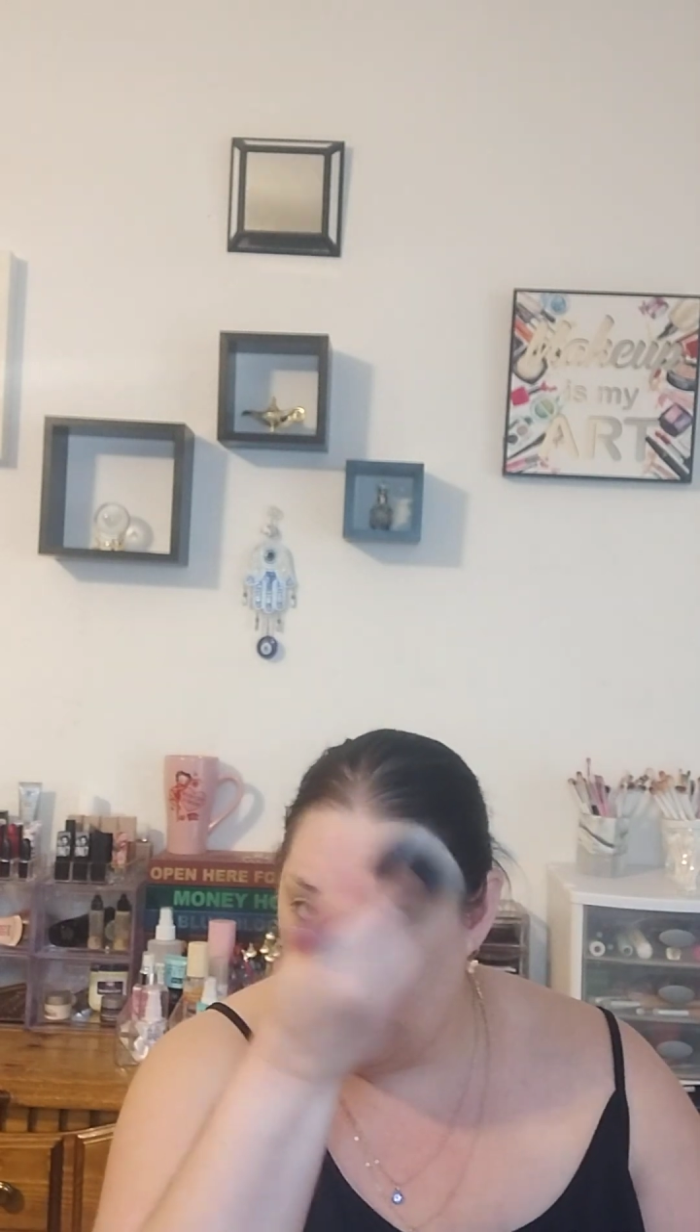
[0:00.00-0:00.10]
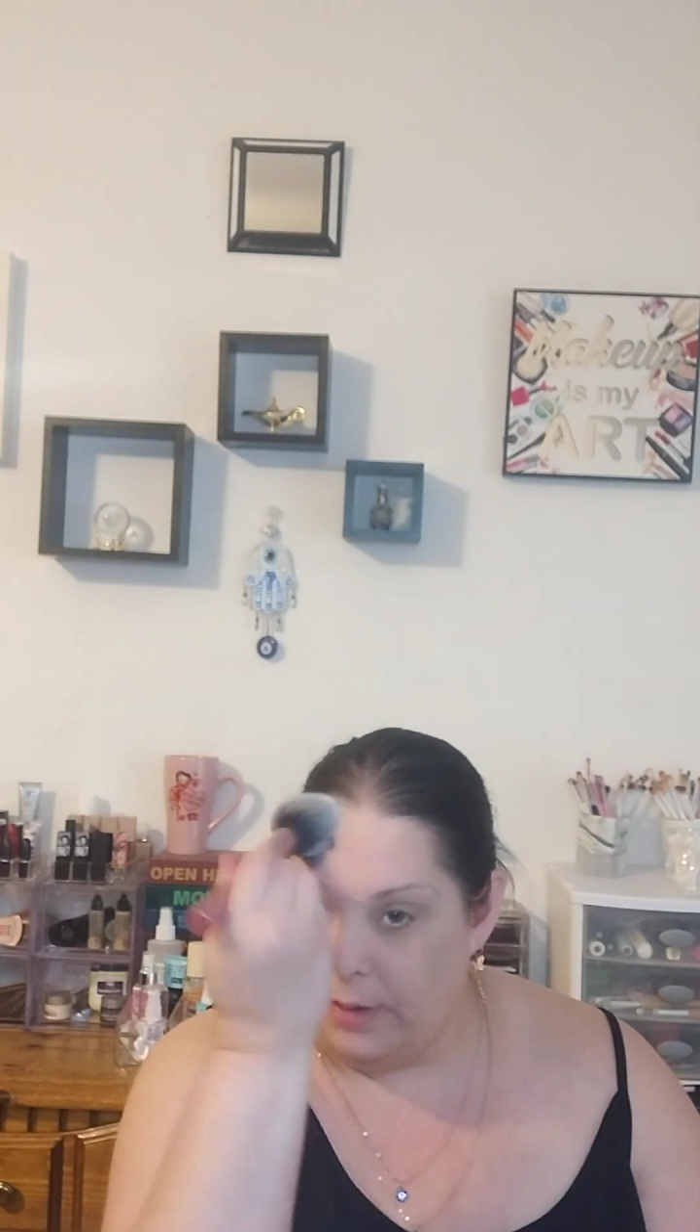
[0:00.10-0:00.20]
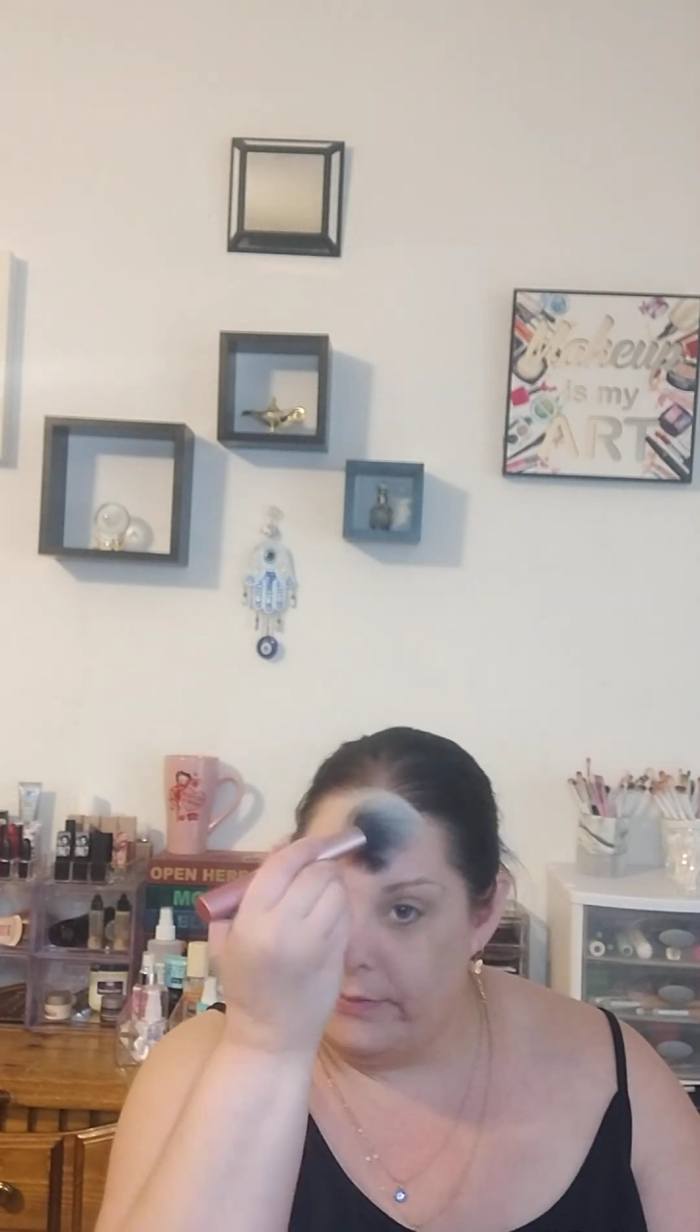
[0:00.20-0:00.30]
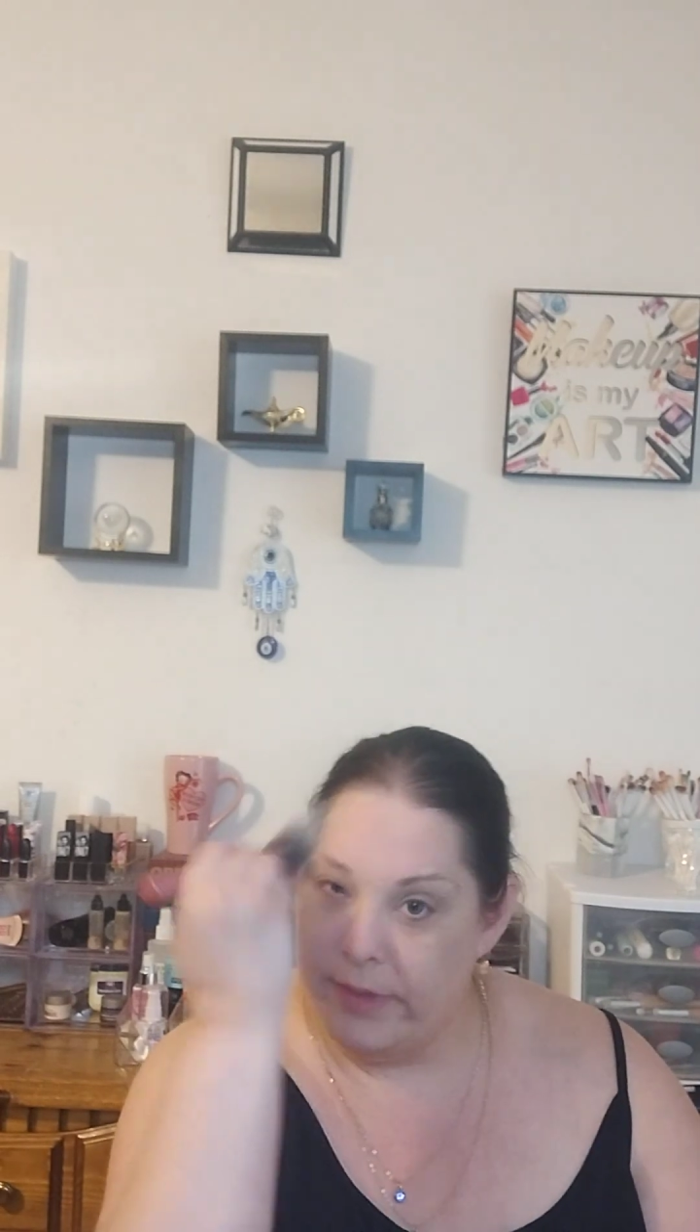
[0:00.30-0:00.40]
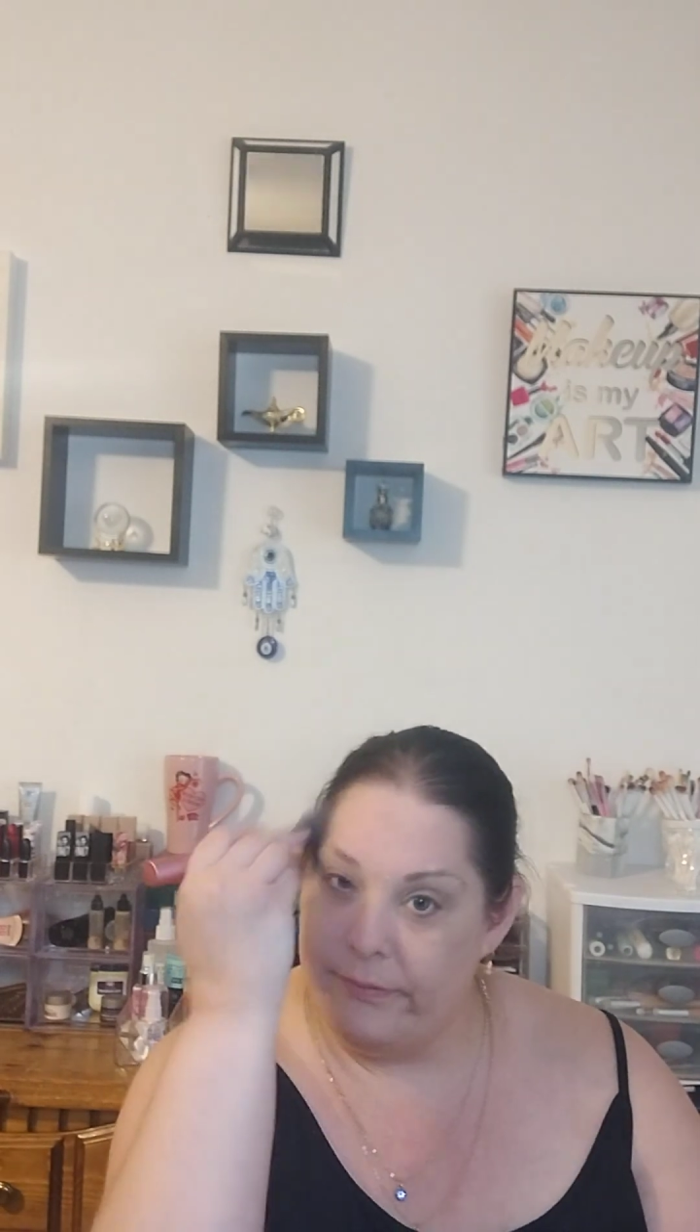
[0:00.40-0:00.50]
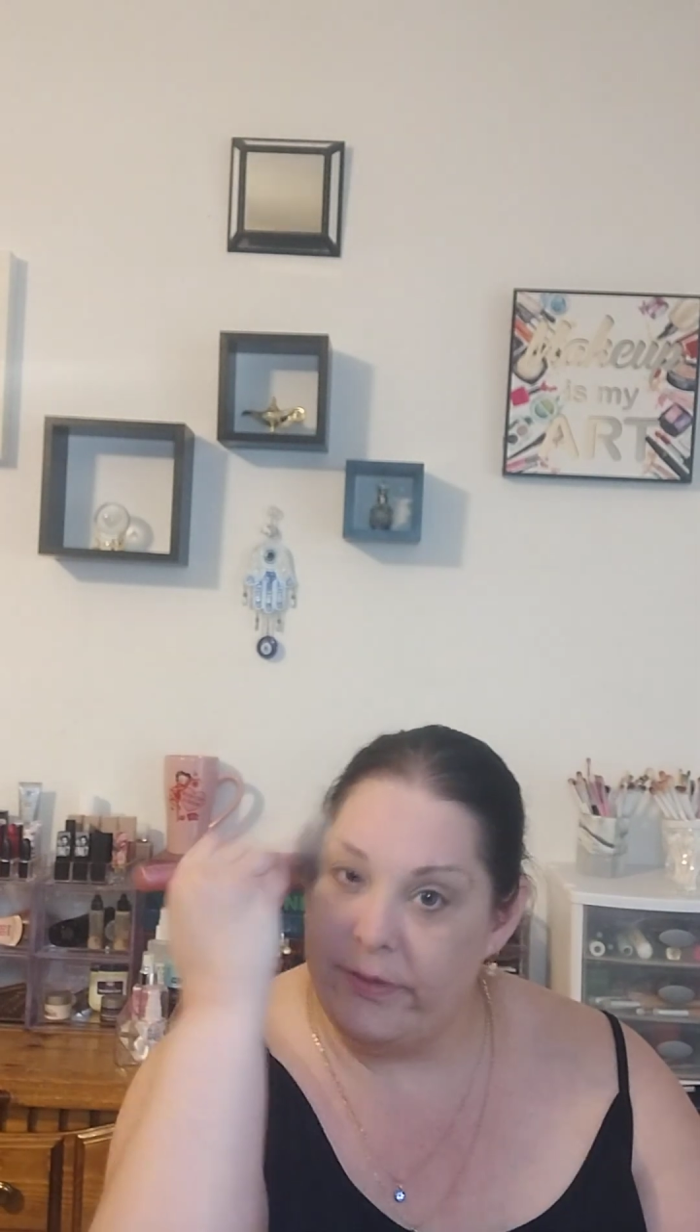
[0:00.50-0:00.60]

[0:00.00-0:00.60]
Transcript: all over the